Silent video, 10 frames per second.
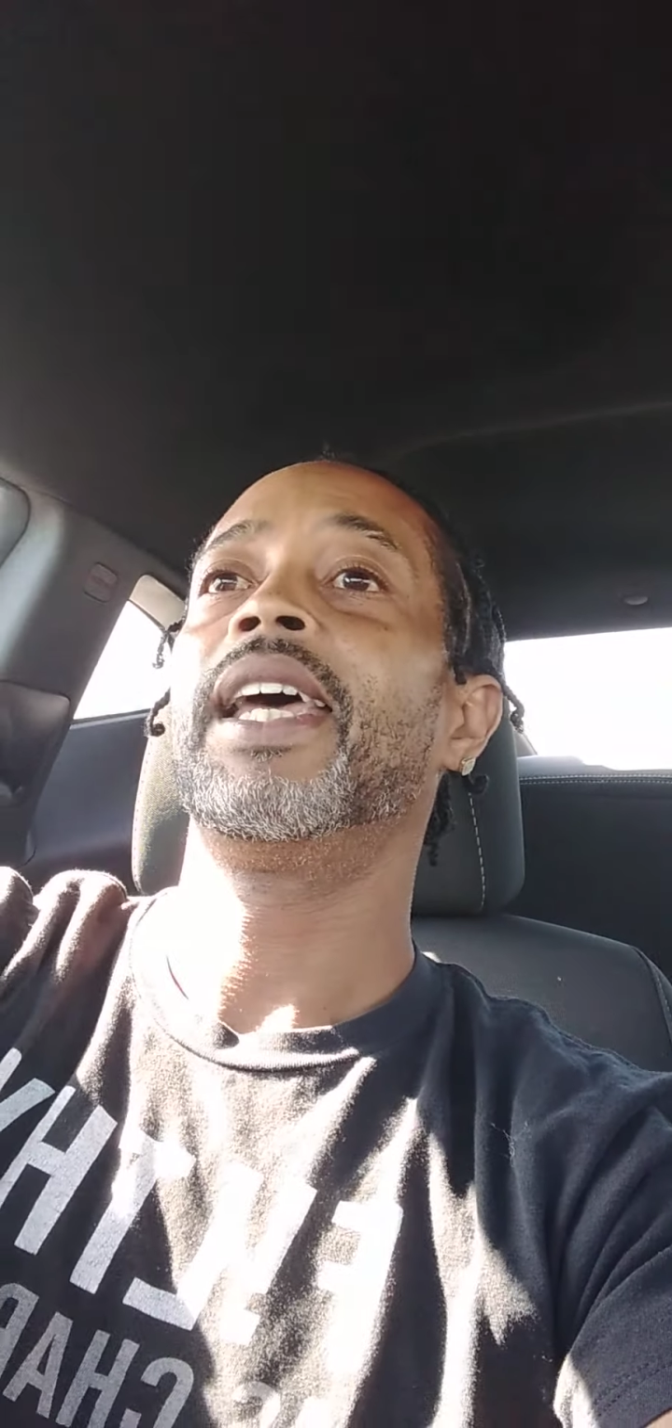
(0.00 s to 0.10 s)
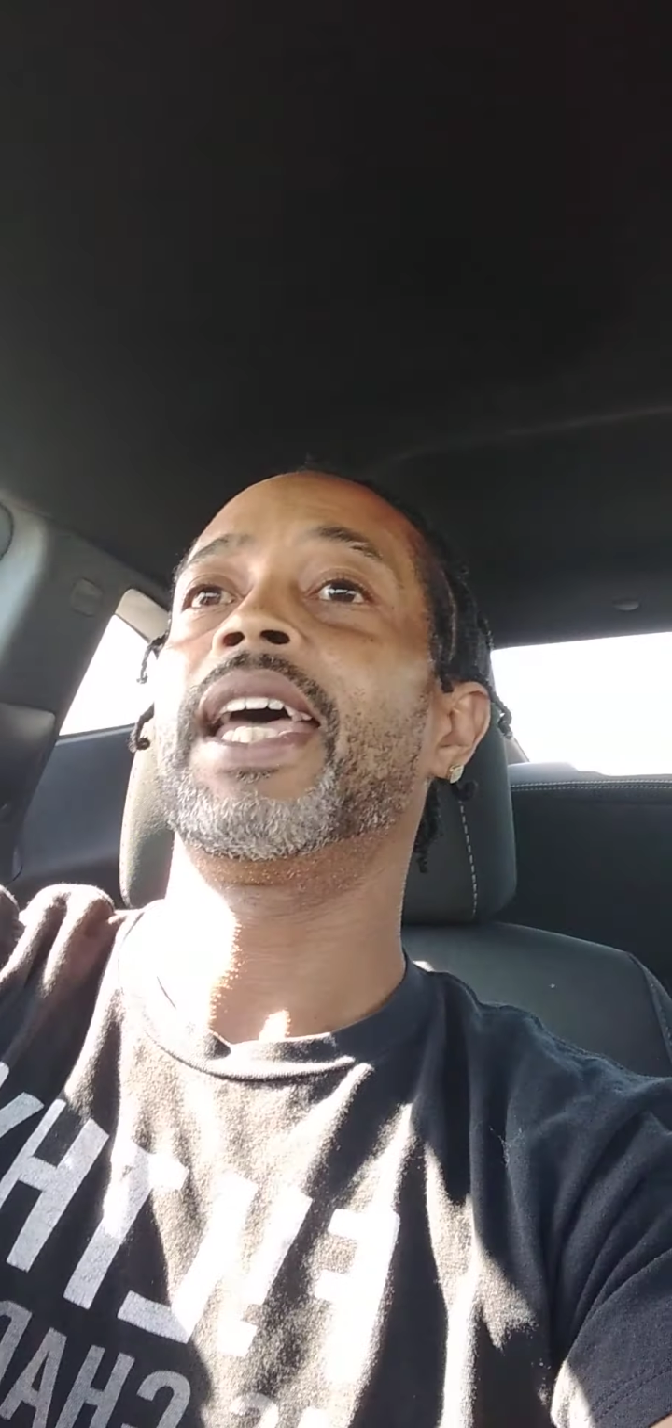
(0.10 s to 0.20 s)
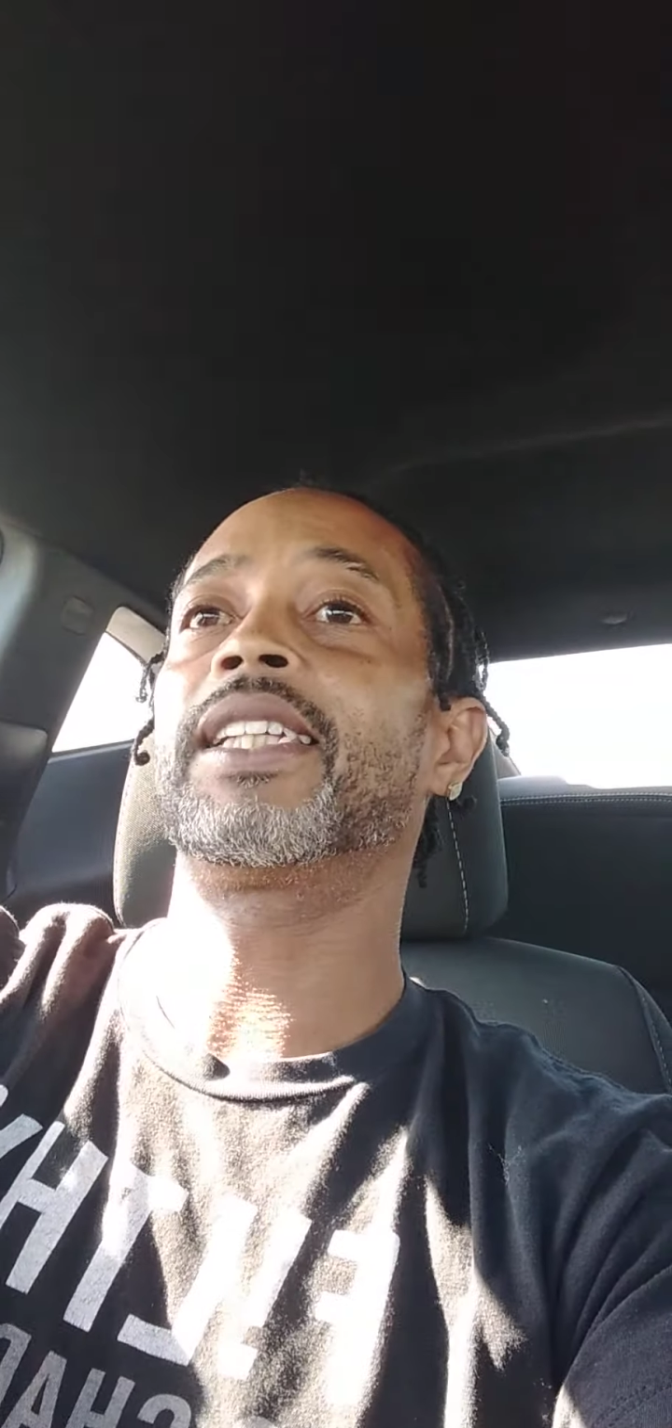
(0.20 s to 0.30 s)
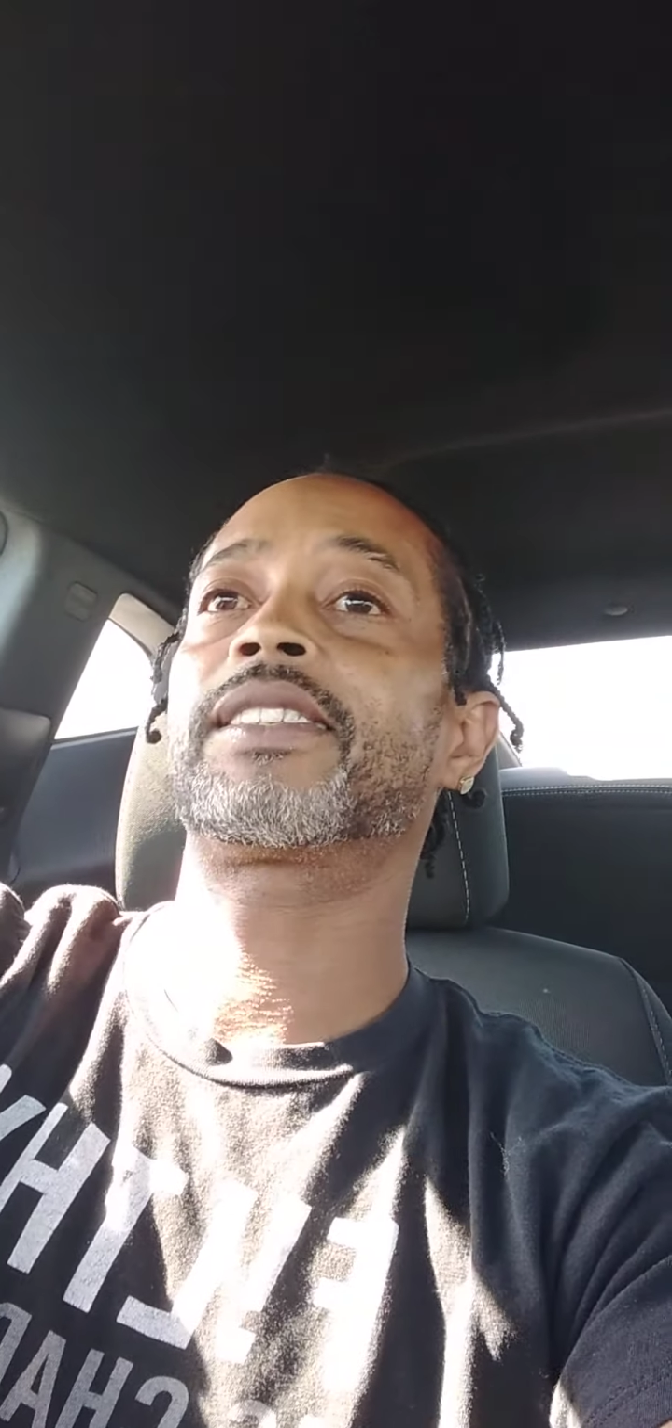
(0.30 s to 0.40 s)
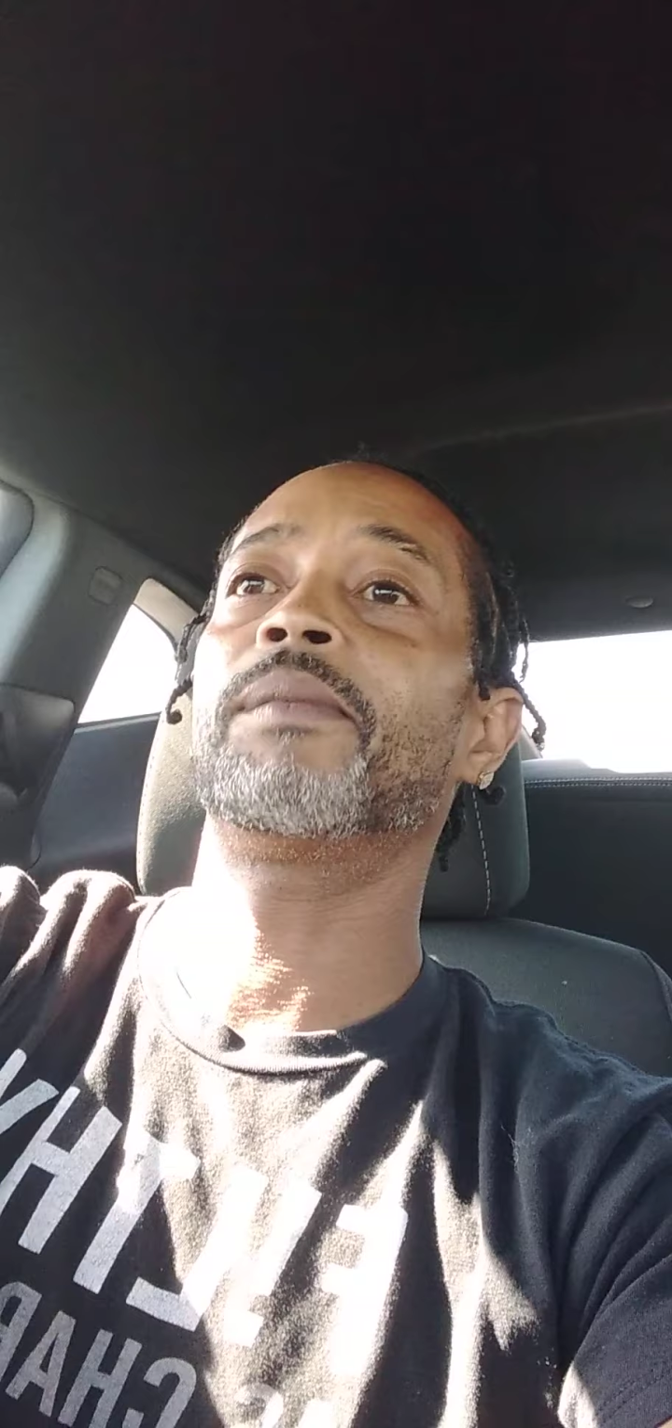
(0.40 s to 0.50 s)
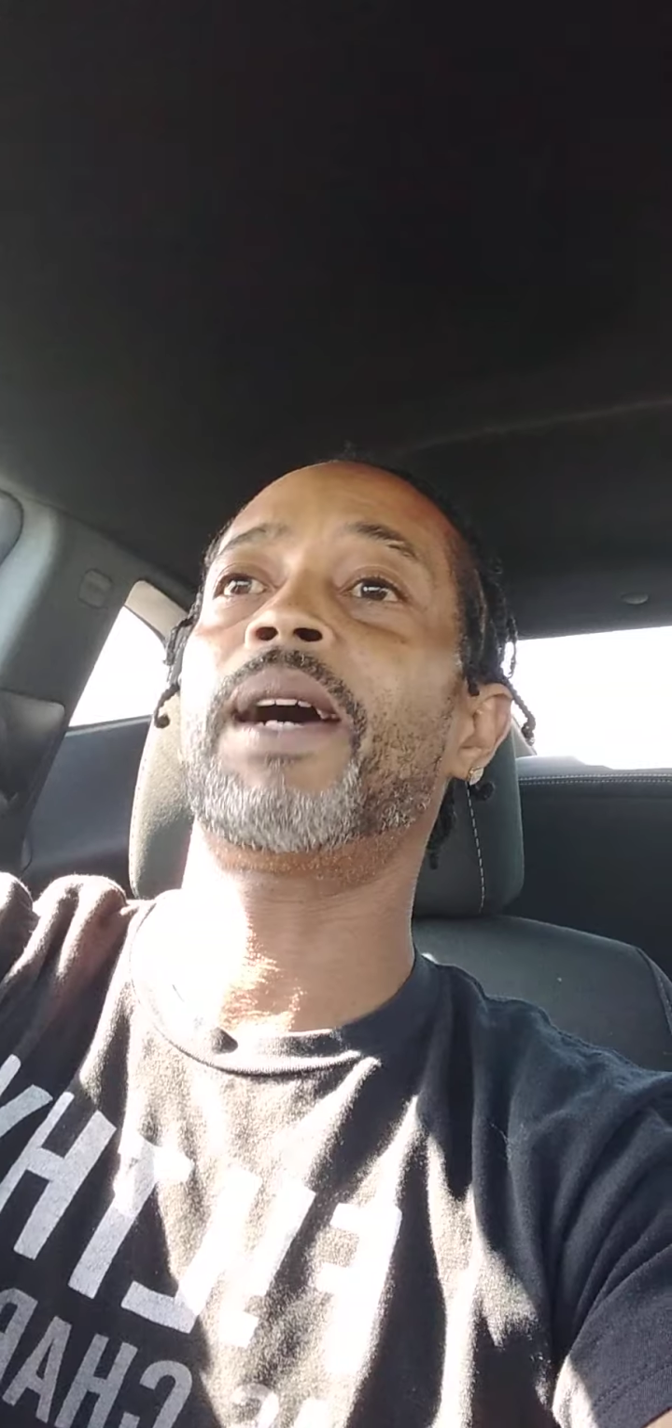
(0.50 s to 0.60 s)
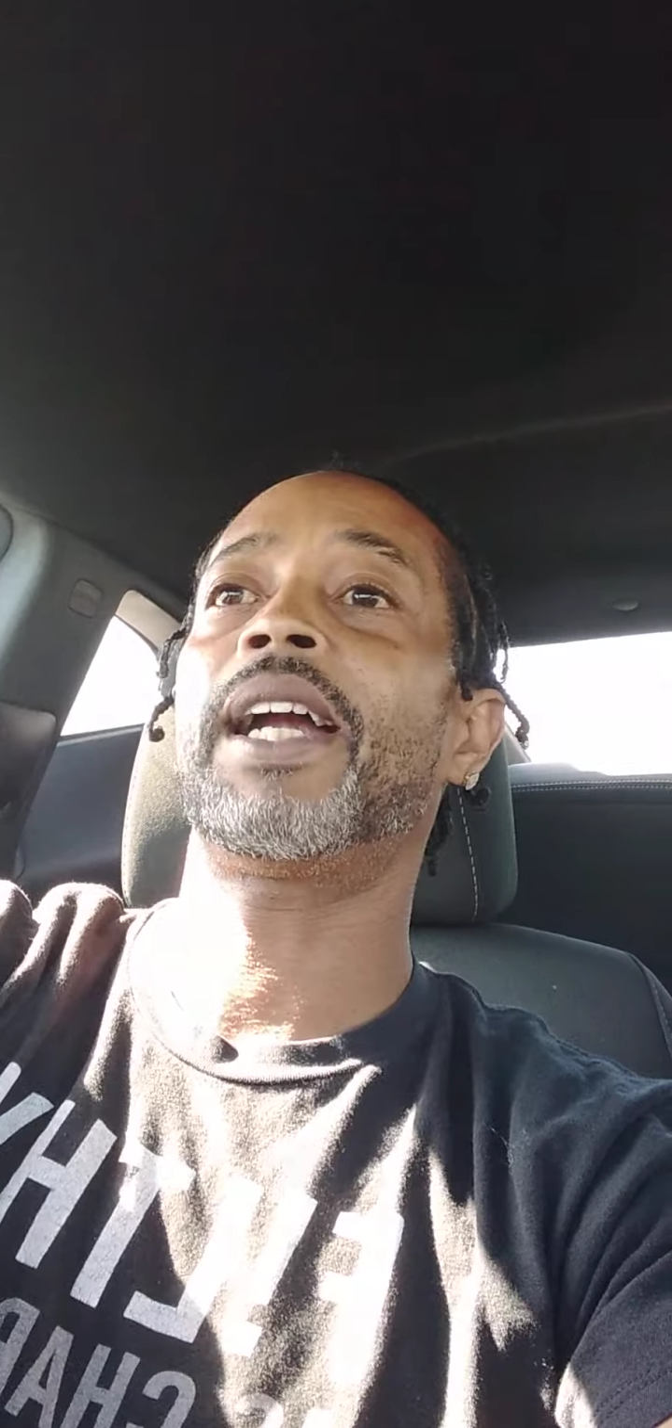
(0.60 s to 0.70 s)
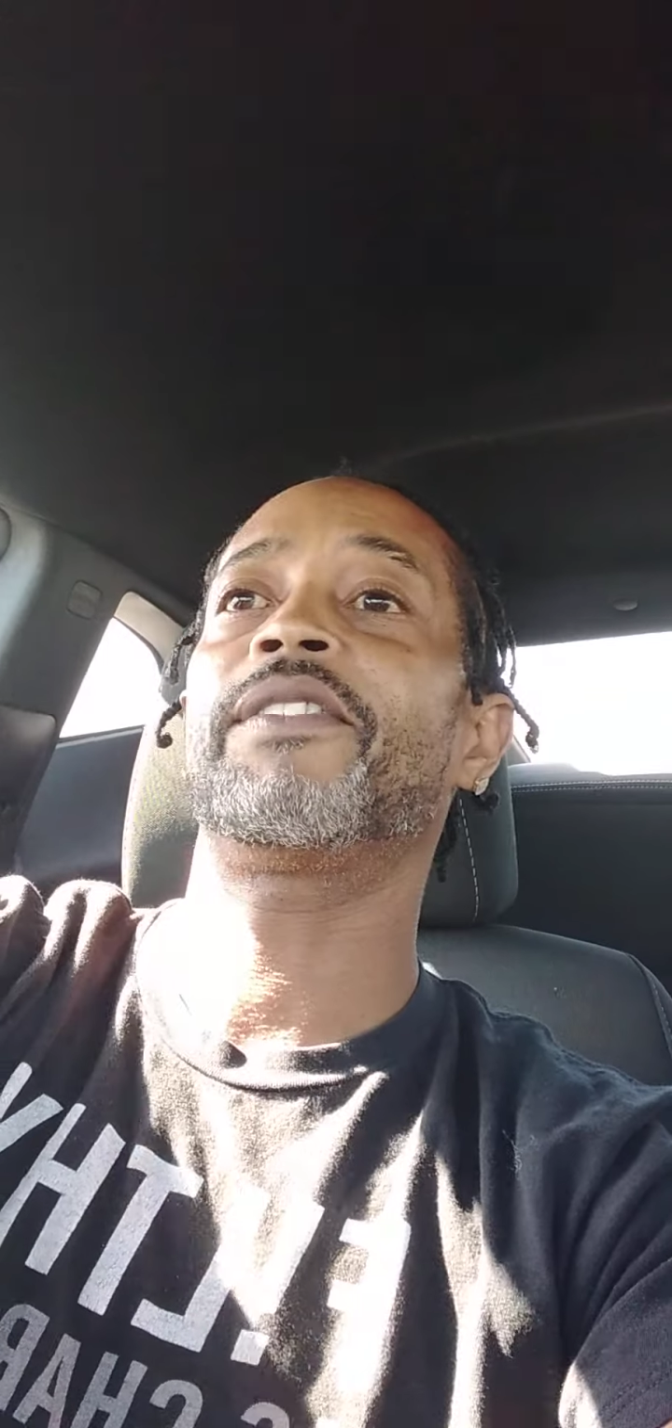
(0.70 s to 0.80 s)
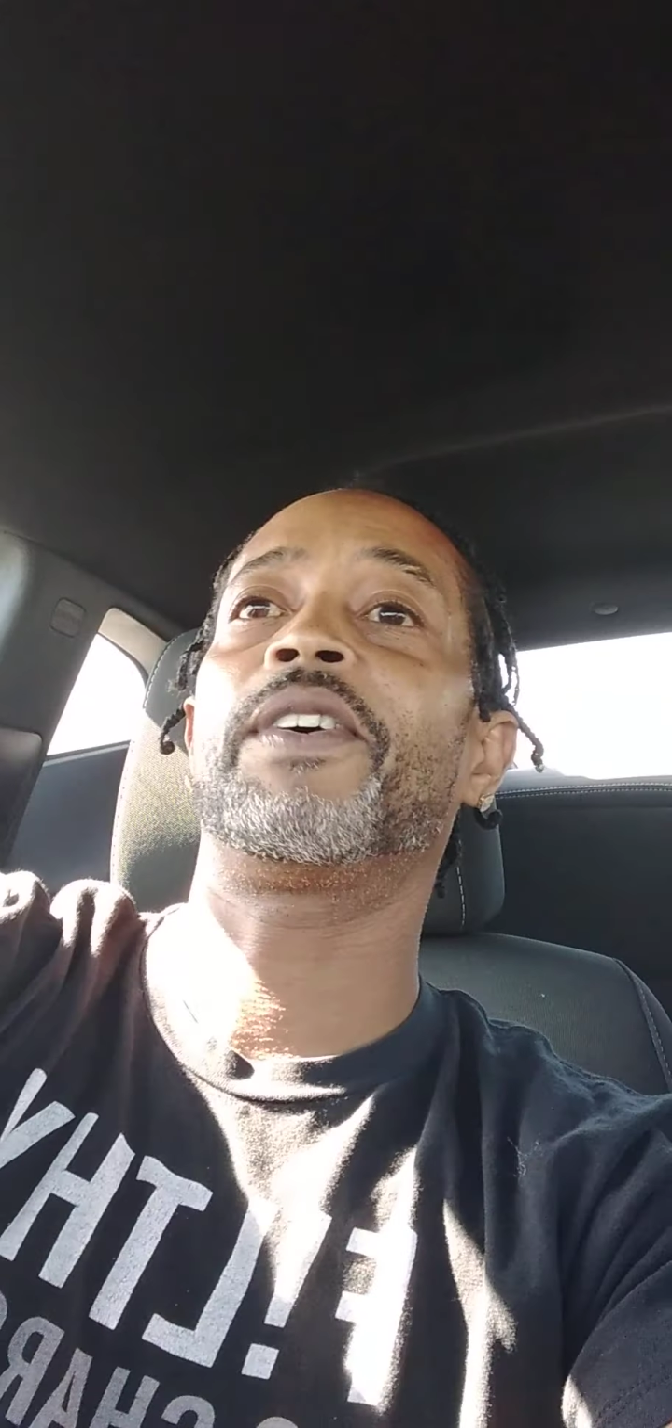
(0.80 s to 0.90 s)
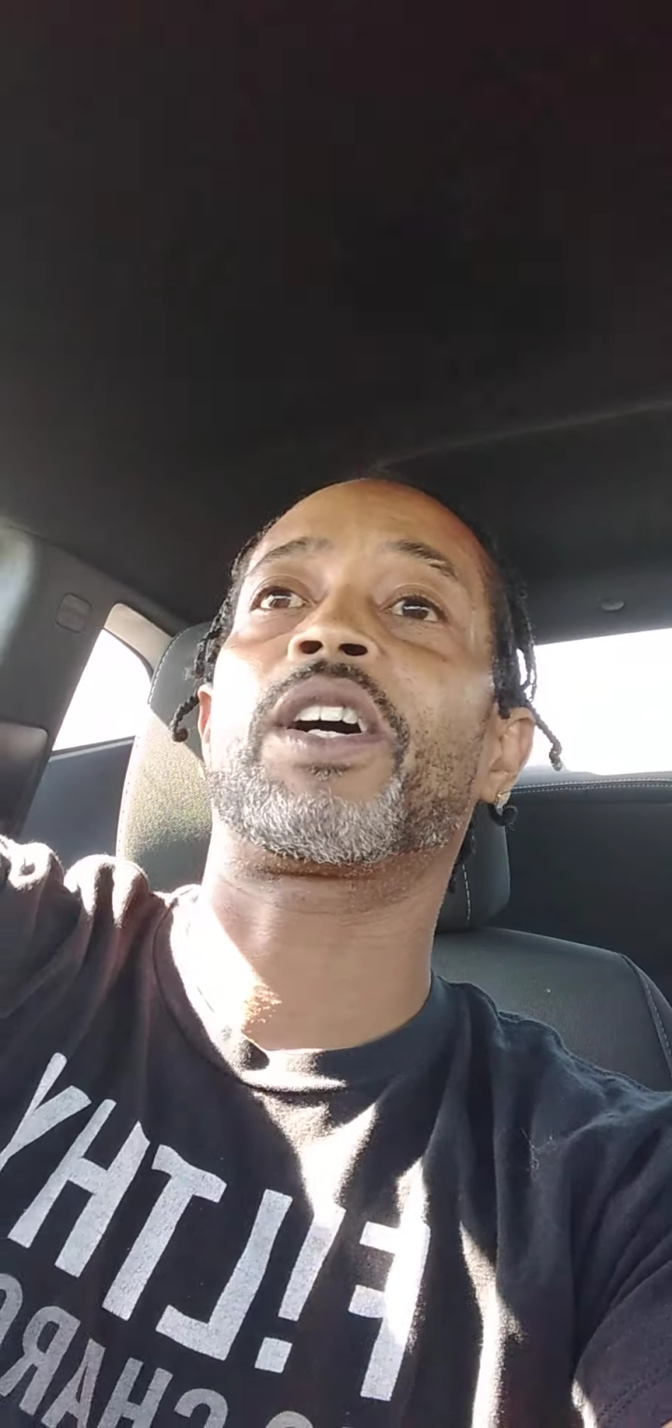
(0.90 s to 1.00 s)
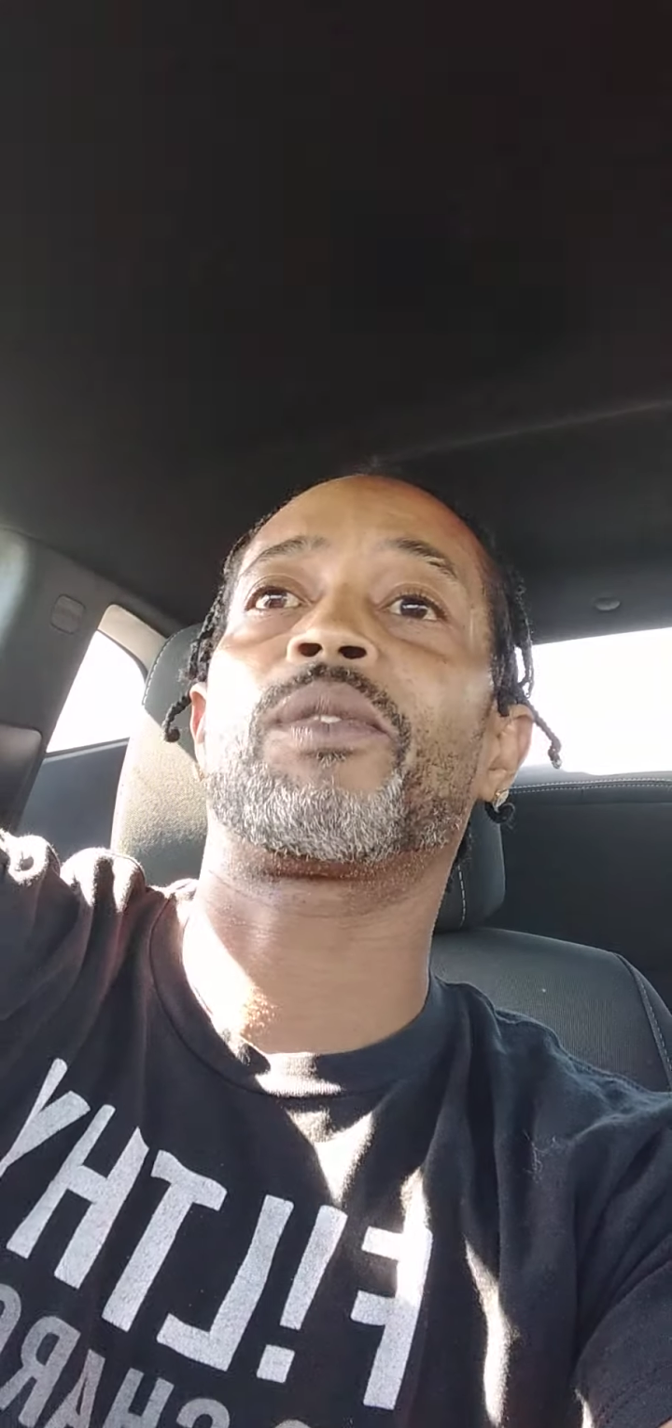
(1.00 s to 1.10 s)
and somebody fuck